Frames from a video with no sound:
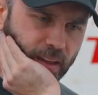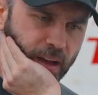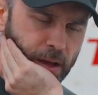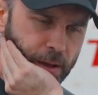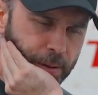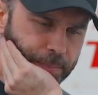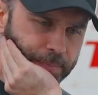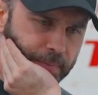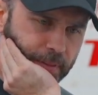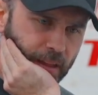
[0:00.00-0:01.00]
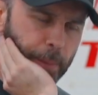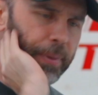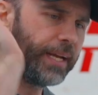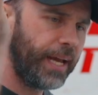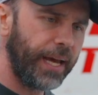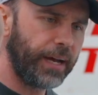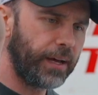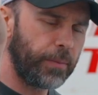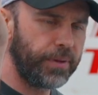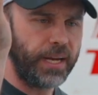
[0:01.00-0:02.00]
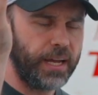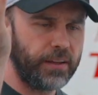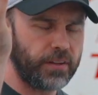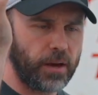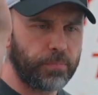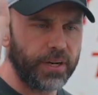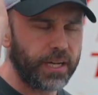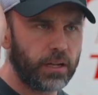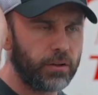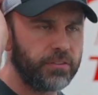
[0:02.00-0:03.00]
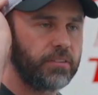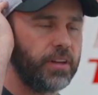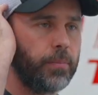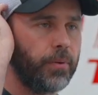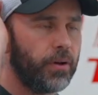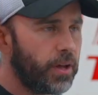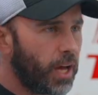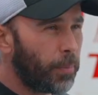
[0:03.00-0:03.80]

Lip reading: A banana. A banana is a pretty close example.